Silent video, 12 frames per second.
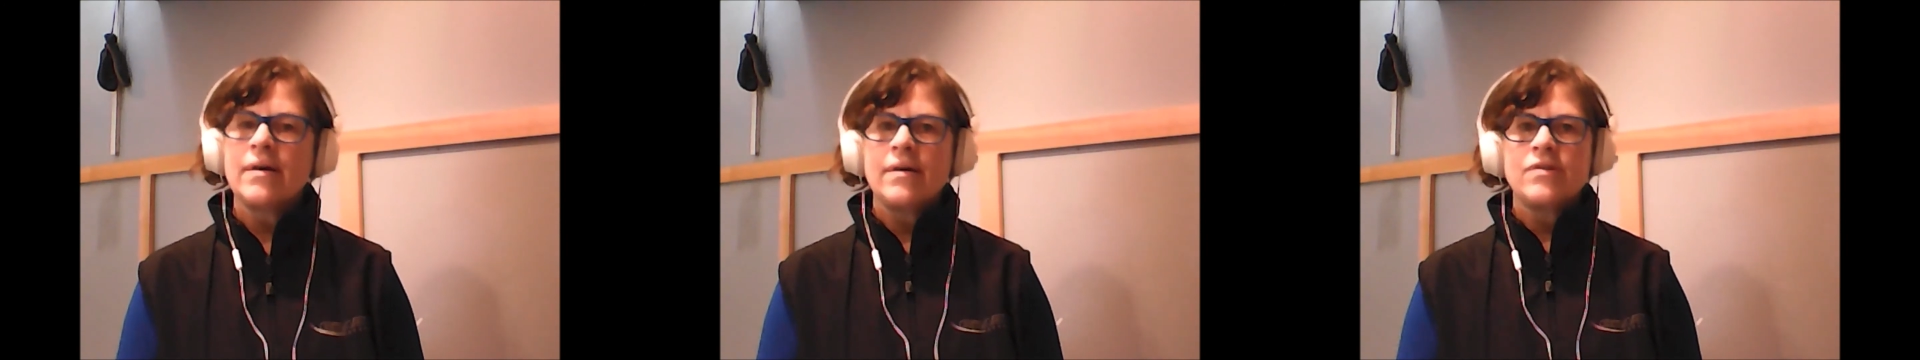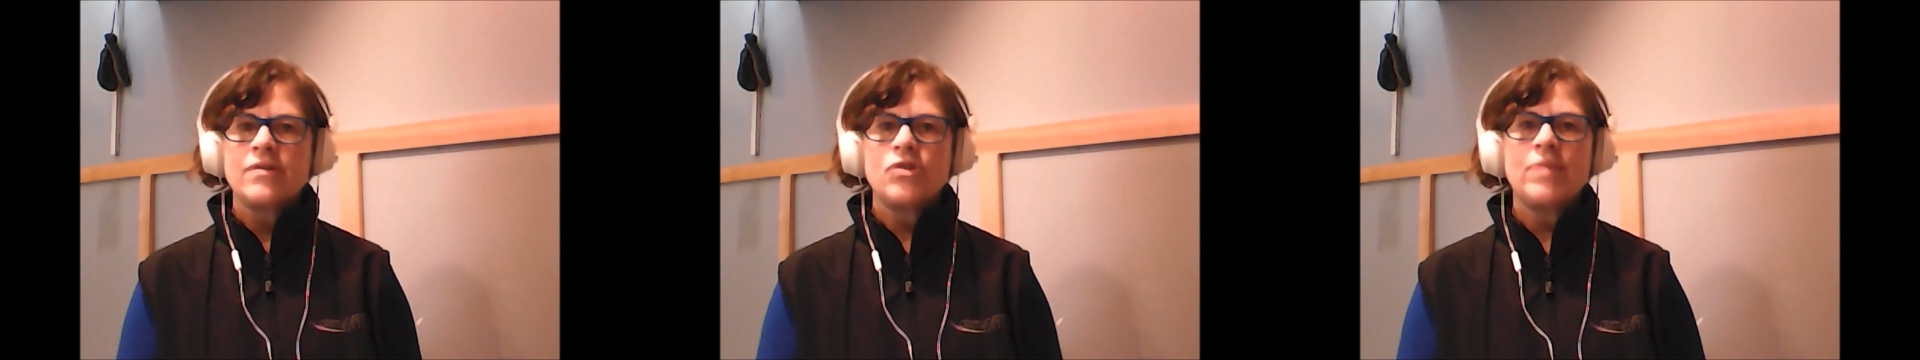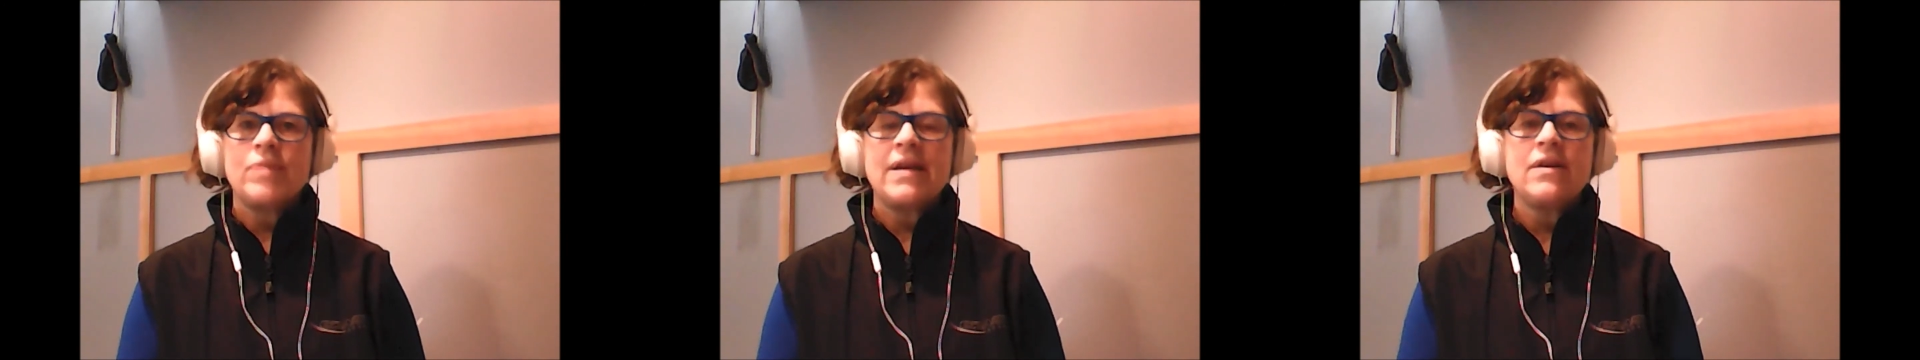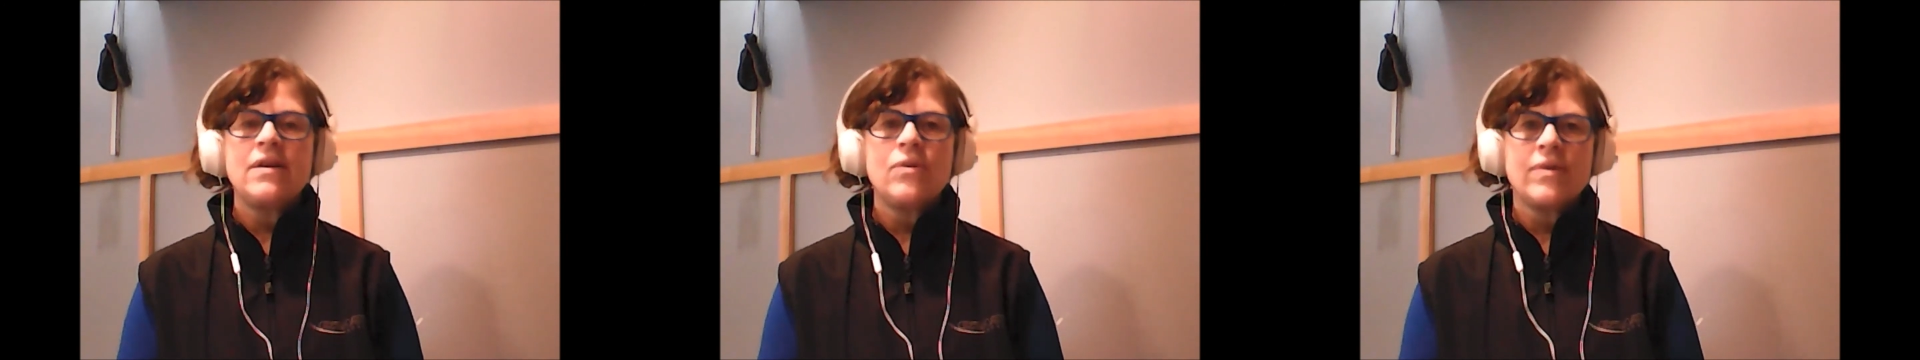too many
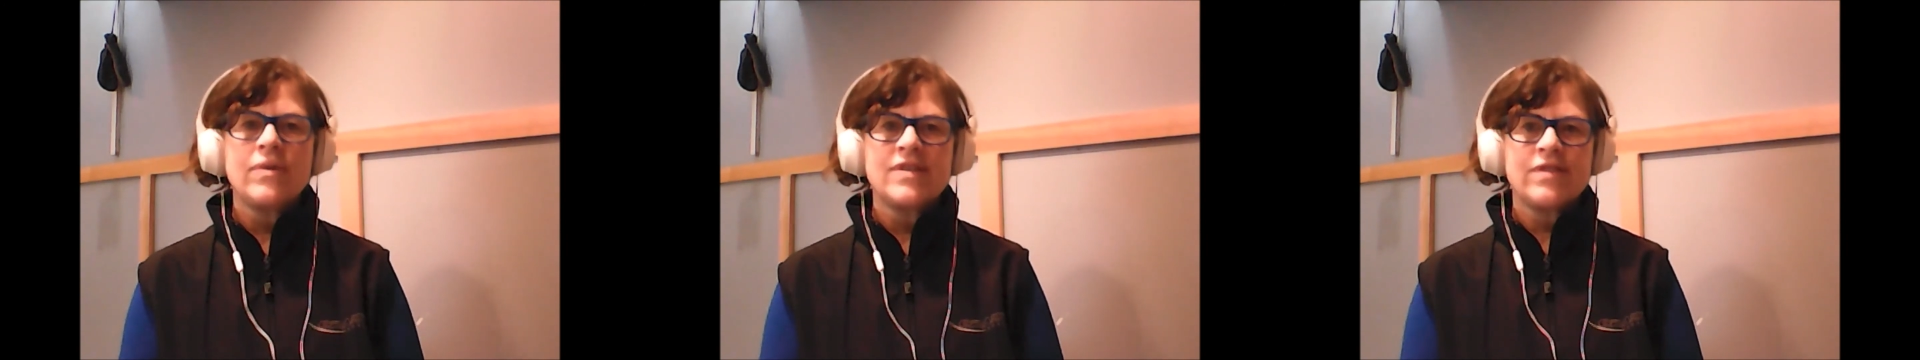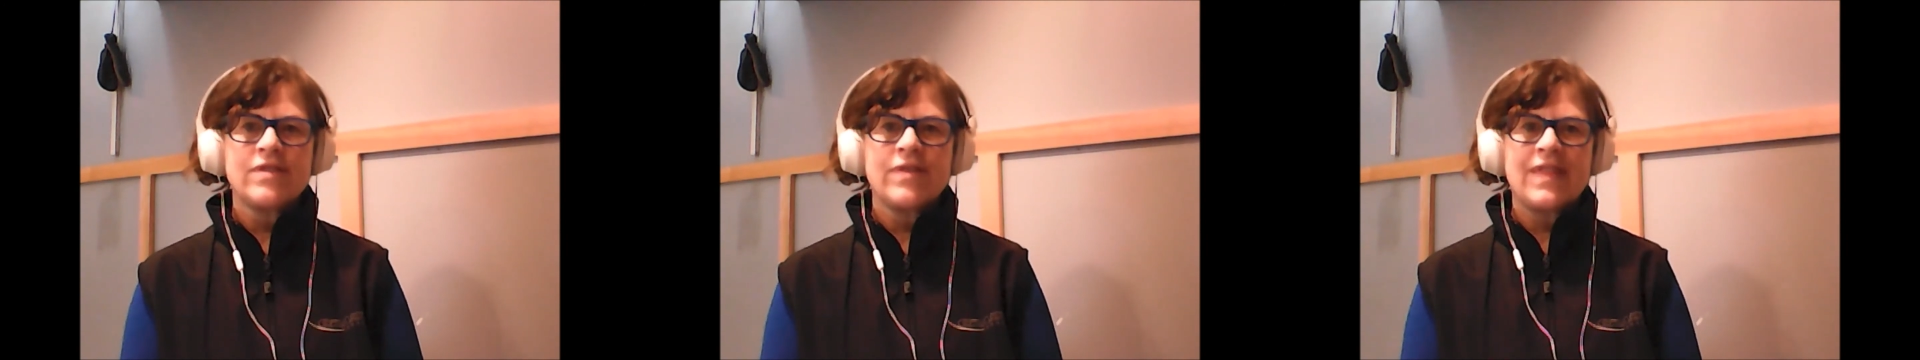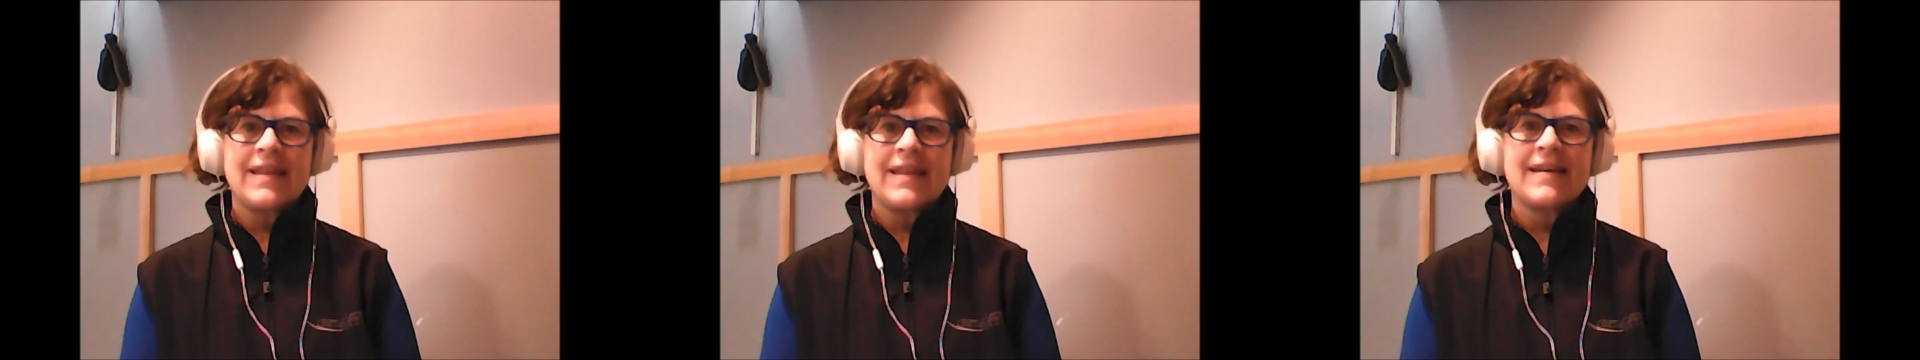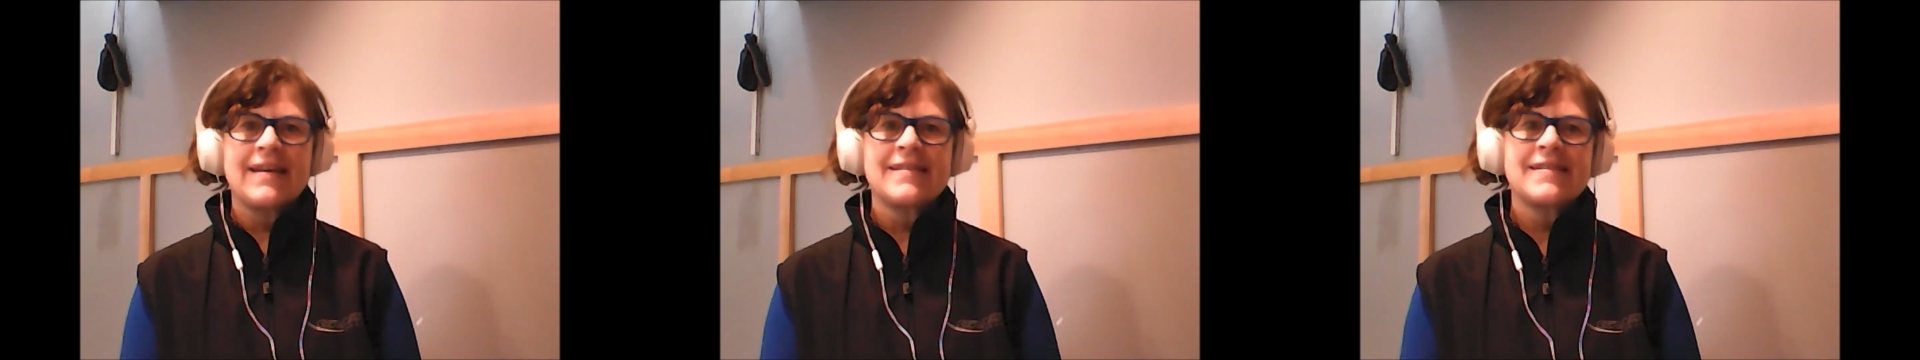new or different
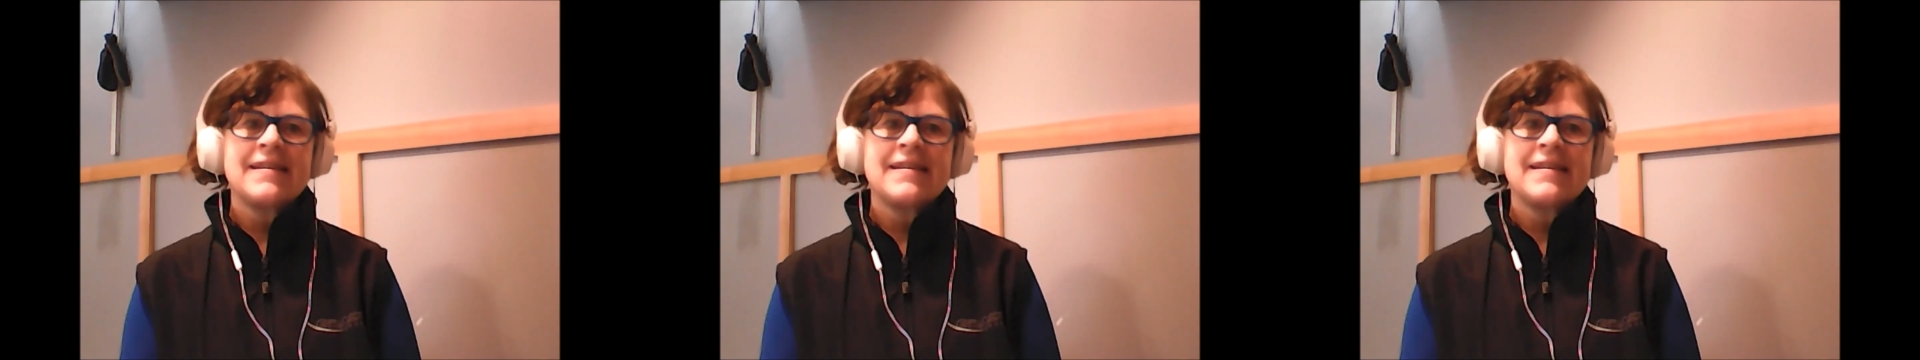things